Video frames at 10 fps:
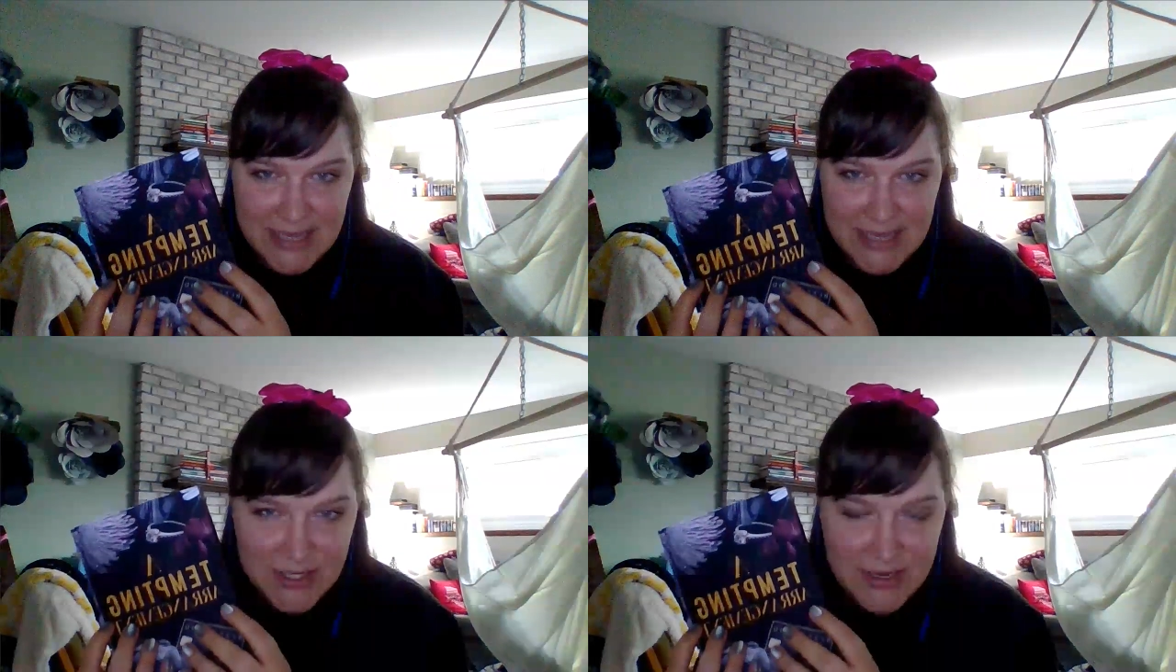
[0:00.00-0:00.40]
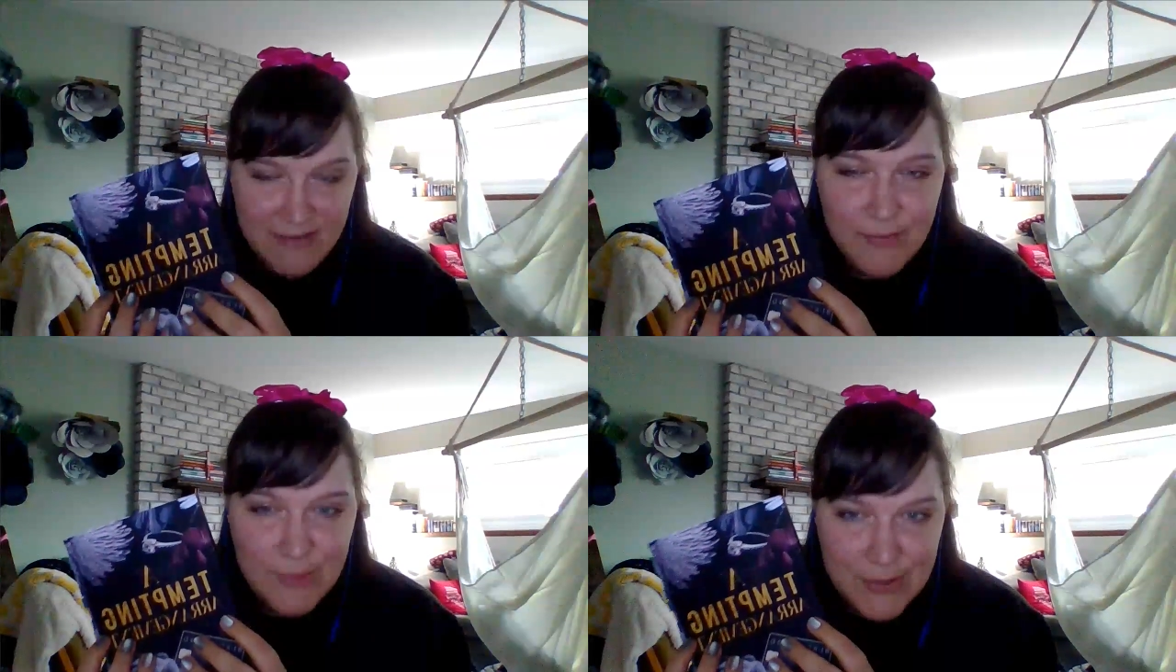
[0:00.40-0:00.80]
the
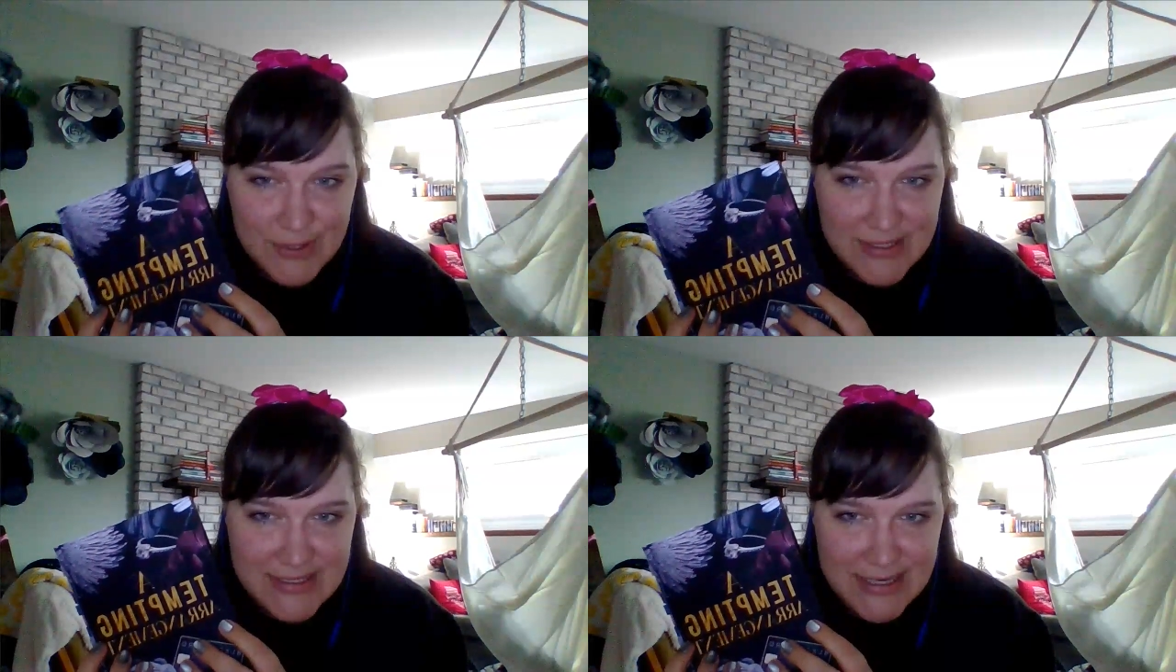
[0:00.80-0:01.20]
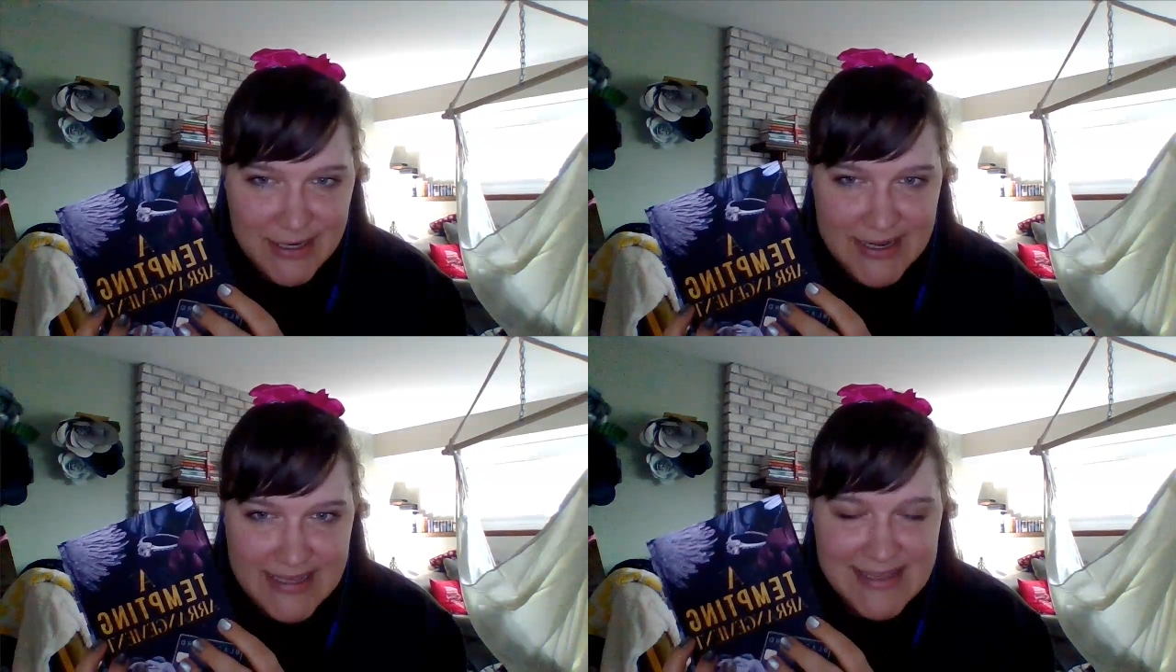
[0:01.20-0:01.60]
Gentleman, and, like,
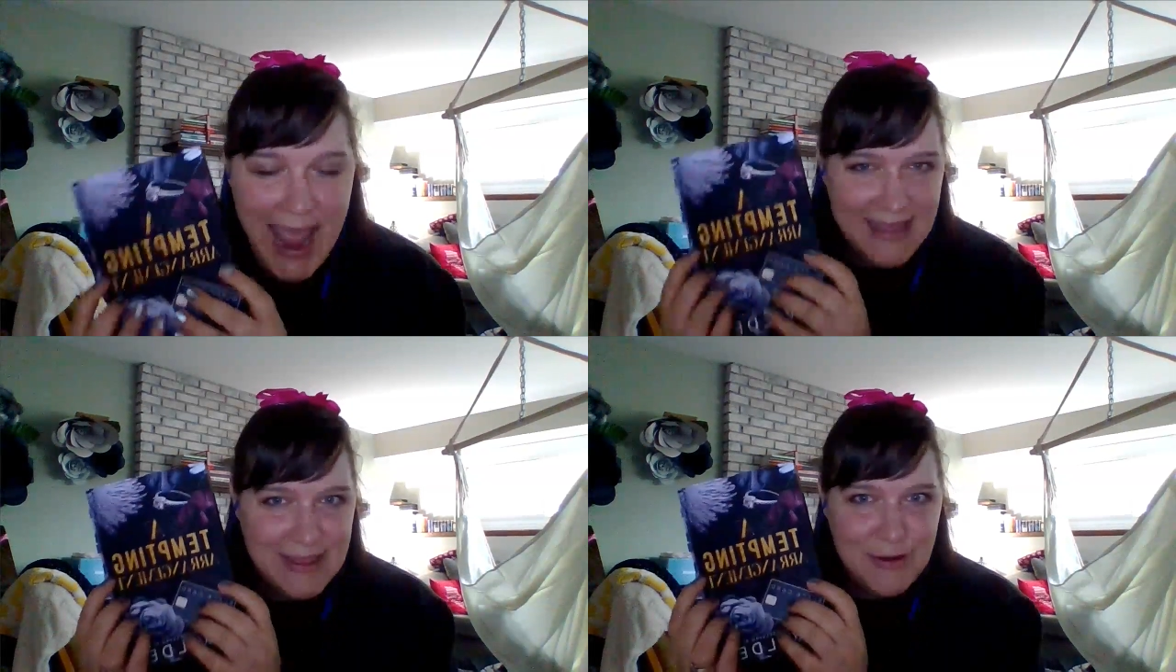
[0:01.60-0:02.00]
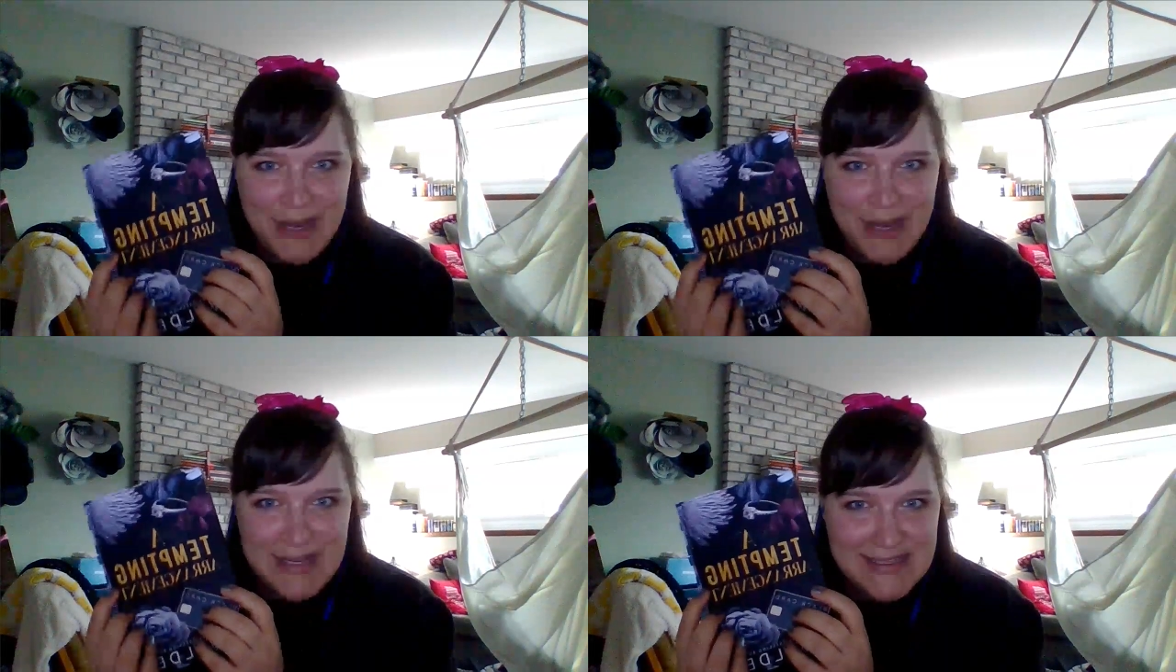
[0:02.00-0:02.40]
the adrenaline
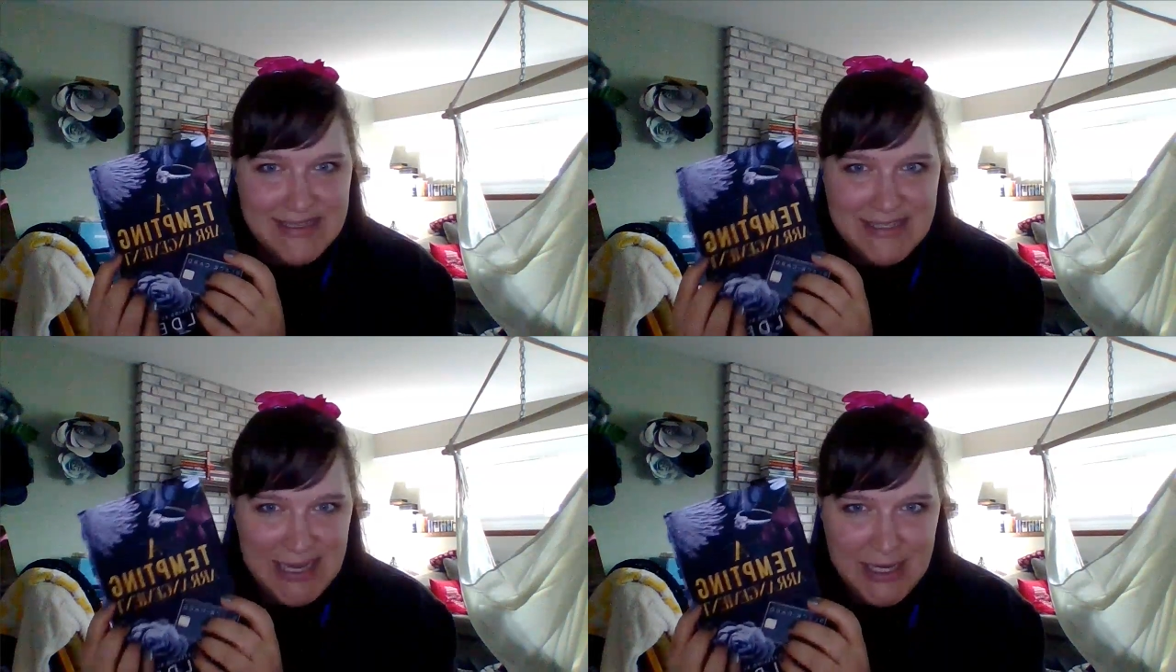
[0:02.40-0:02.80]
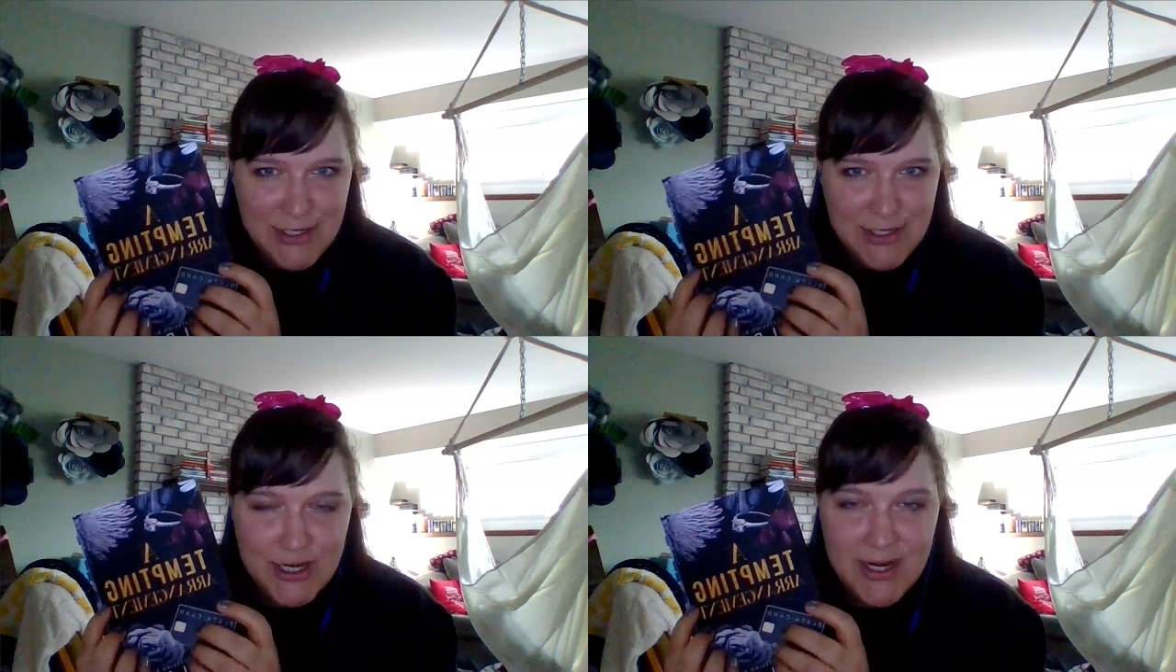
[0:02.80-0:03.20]
rush
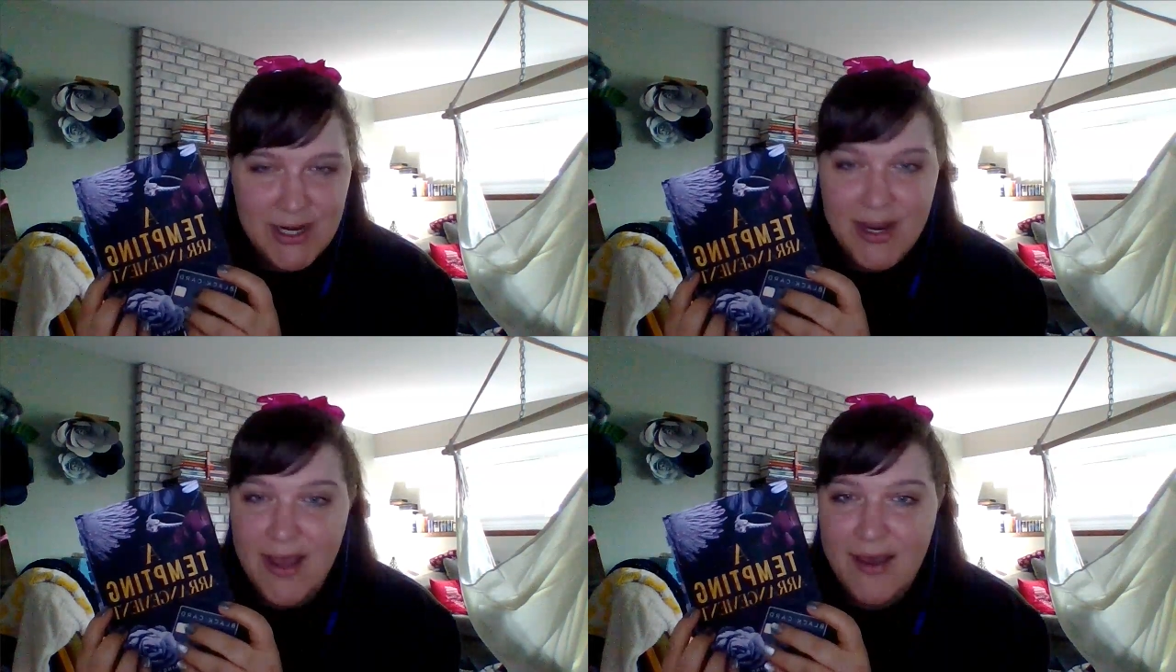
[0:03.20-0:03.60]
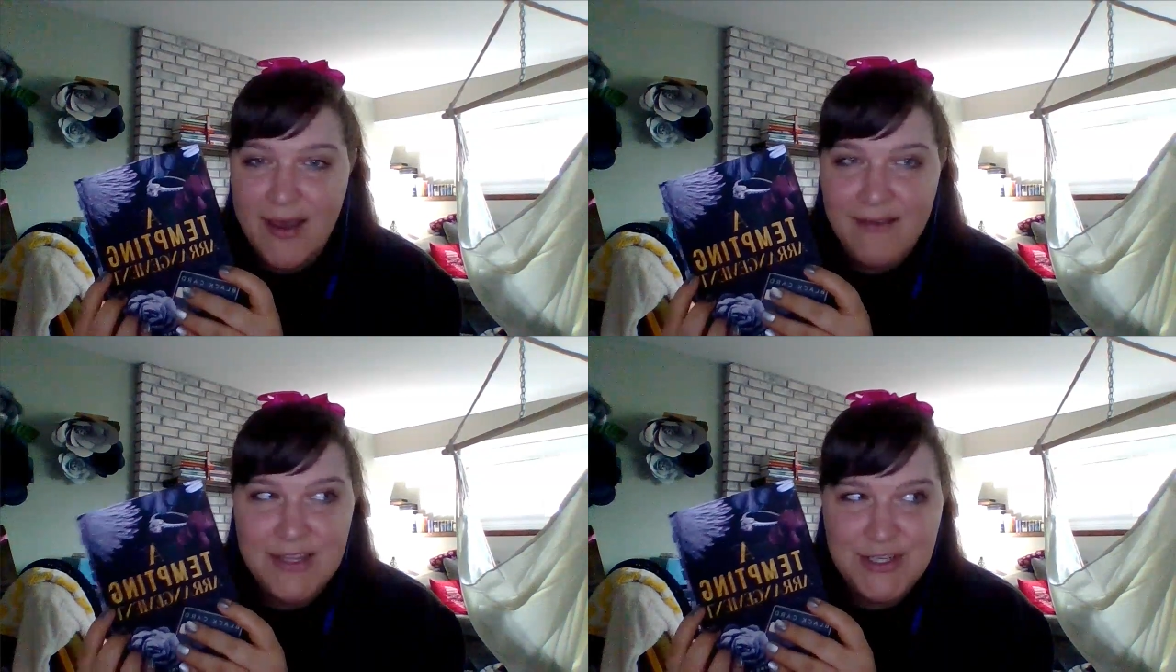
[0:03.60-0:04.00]
of danger
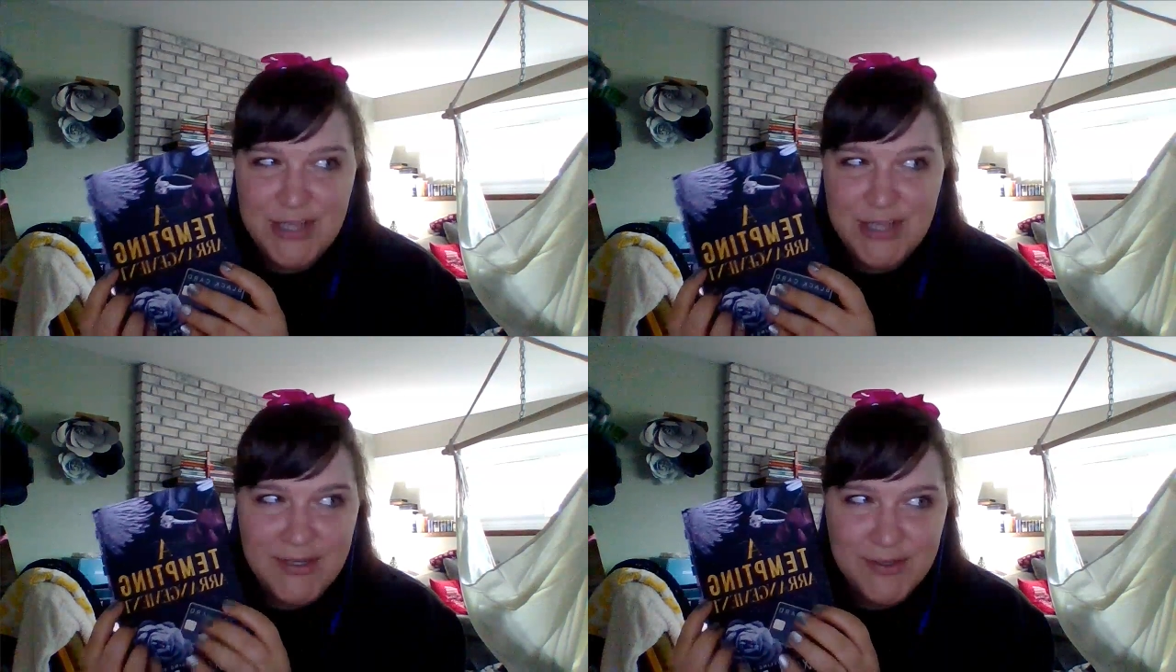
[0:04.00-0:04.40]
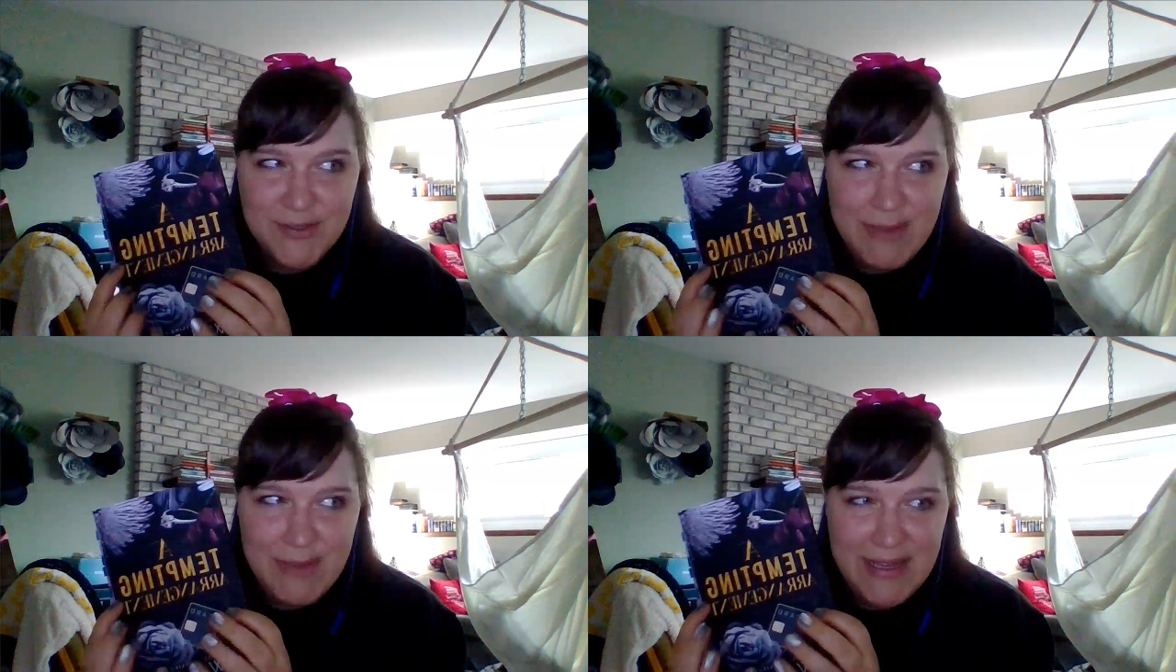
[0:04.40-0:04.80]
that these characters
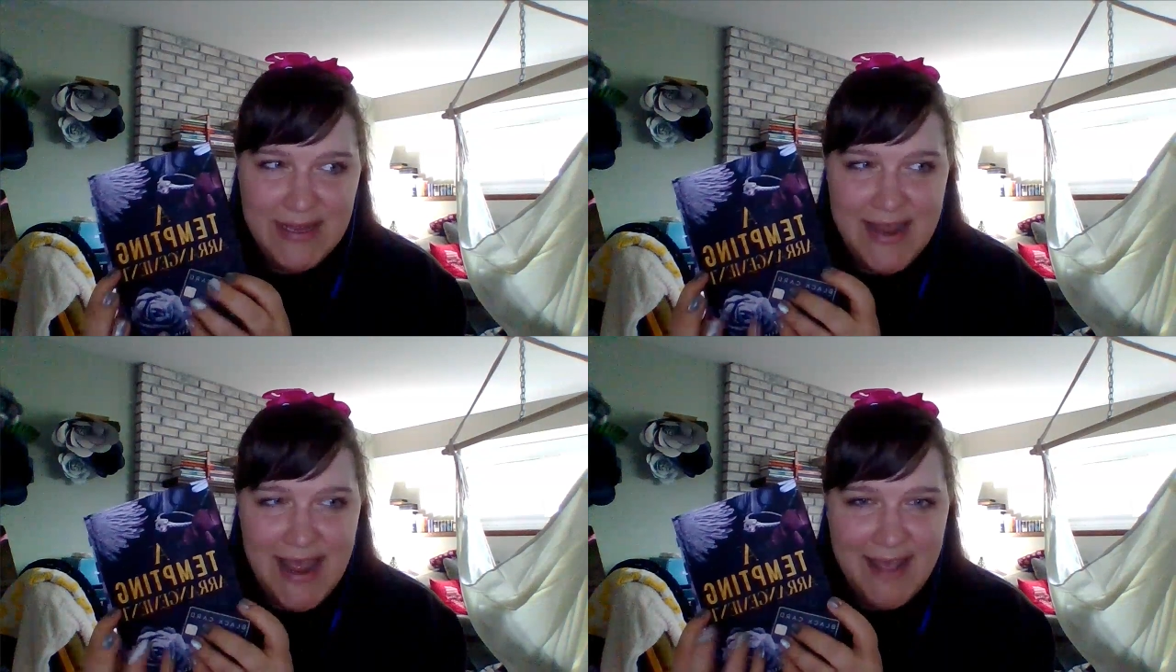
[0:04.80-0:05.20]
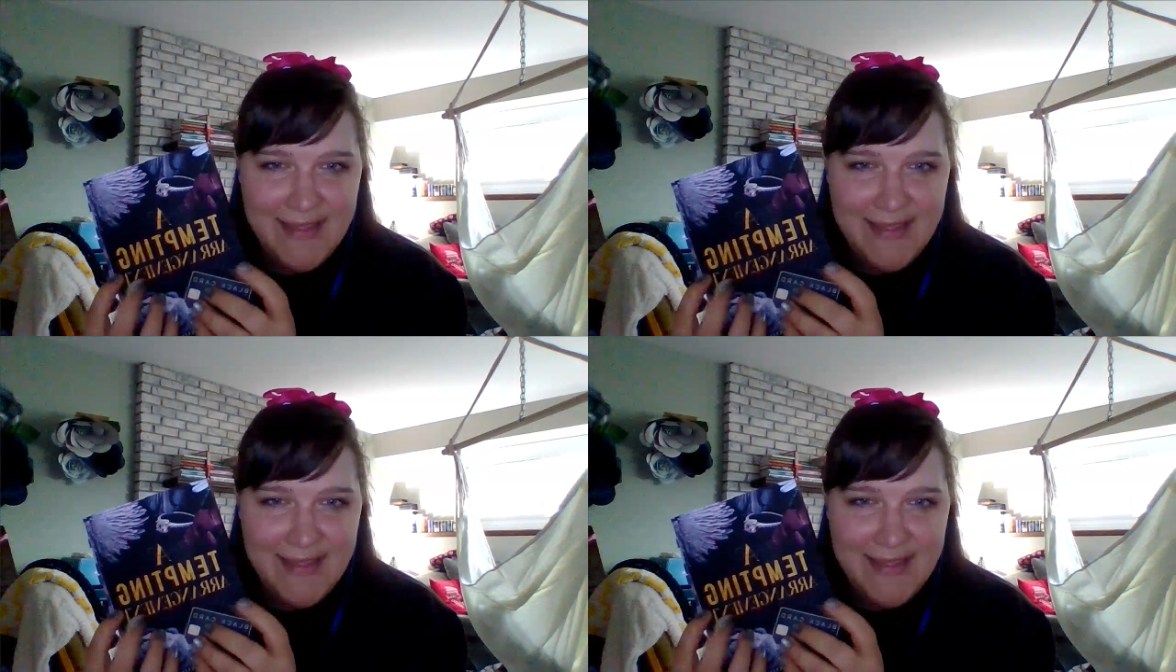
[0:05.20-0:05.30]
get. Like,